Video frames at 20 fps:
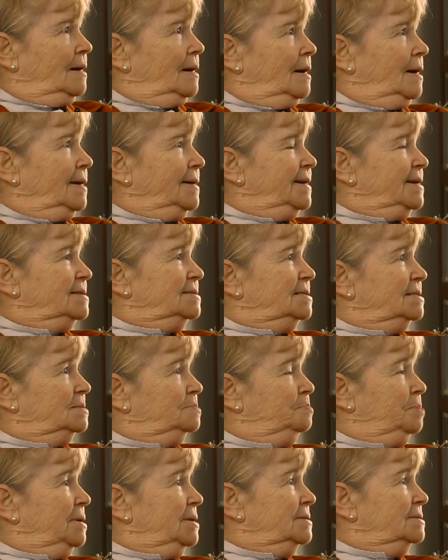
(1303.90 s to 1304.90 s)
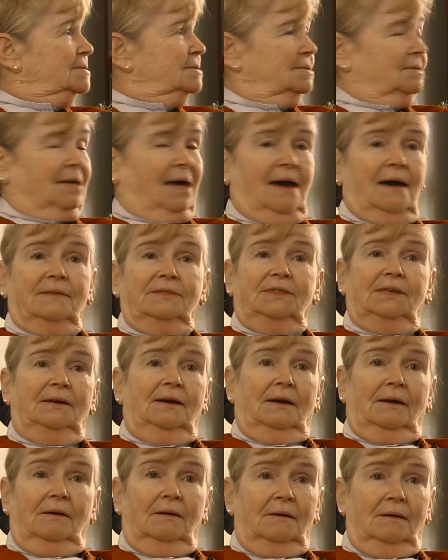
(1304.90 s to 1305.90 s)
I guess as big as out
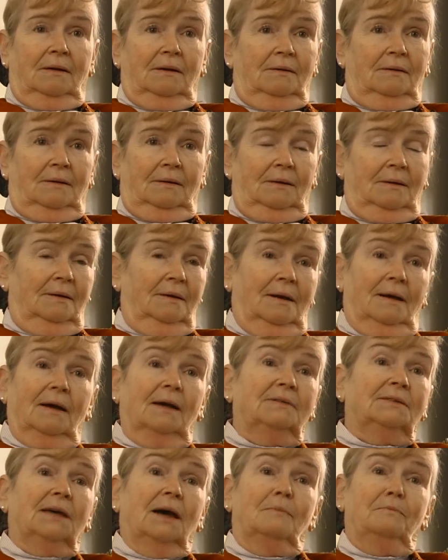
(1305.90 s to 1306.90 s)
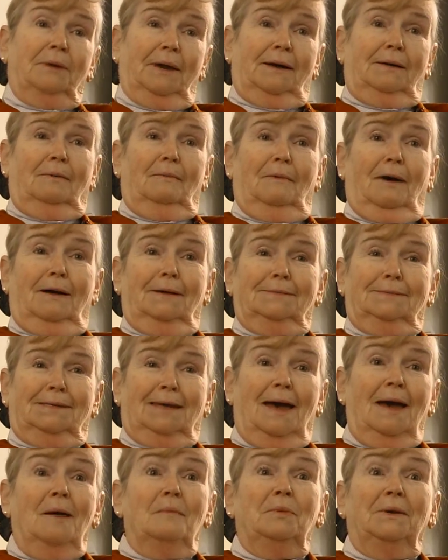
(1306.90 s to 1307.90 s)
there. That's how big it was.
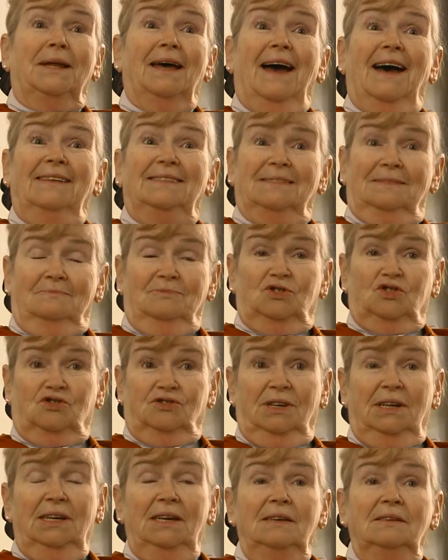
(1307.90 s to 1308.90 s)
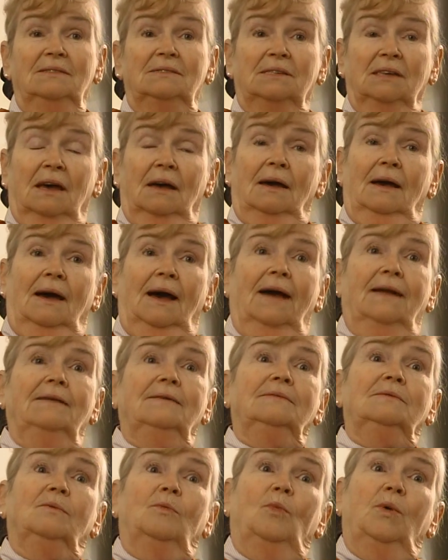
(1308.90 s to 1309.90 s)
But it had some trees. And
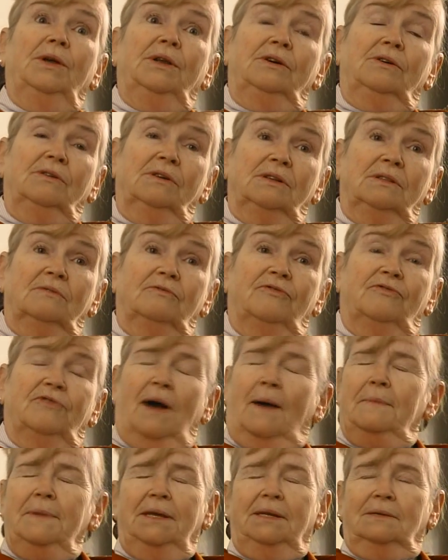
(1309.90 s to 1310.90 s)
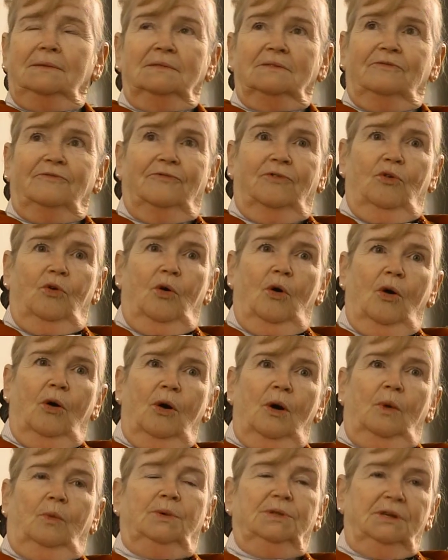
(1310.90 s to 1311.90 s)
in the winter, in the fall,
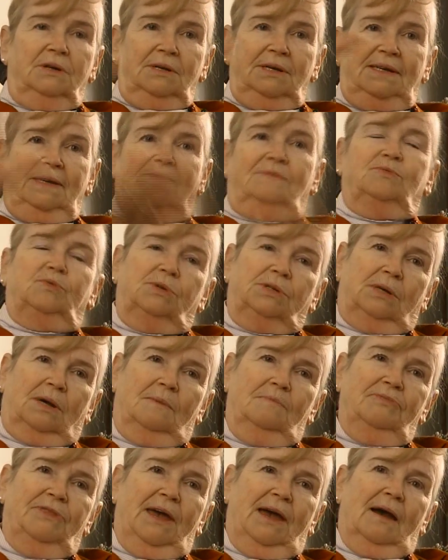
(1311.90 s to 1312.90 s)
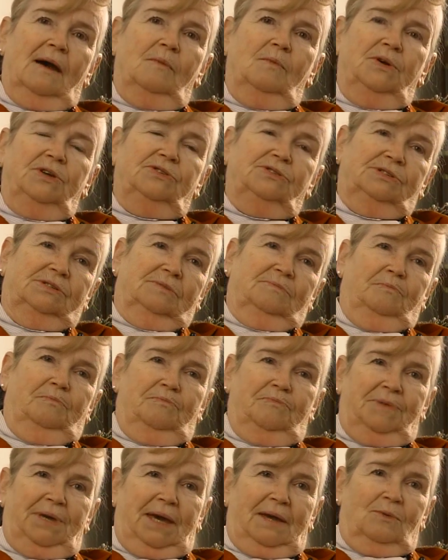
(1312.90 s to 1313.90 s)
when the leaves would come down, we used to
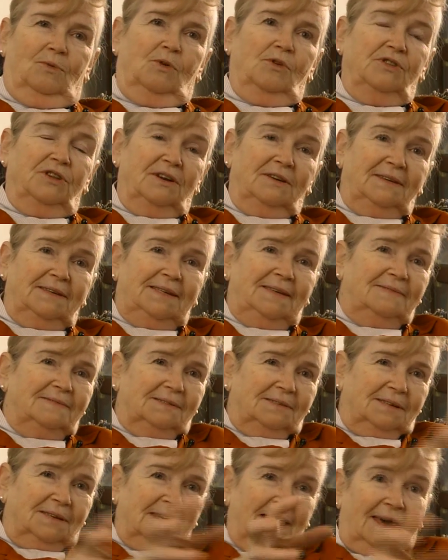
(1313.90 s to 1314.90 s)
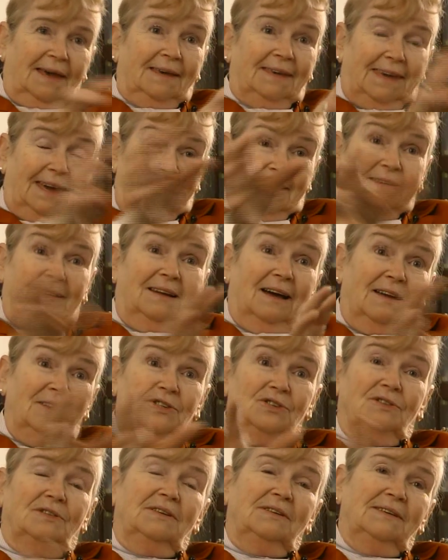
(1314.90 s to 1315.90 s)
get all the leaves and get in
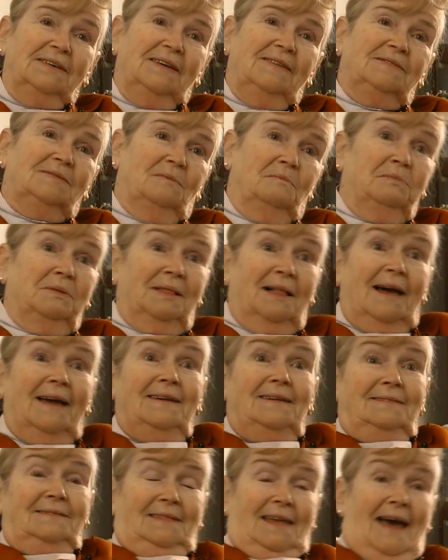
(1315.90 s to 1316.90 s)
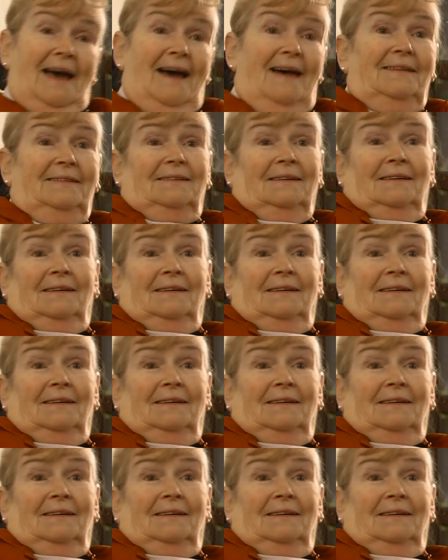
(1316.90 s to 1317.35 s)
under the leaves and play in that.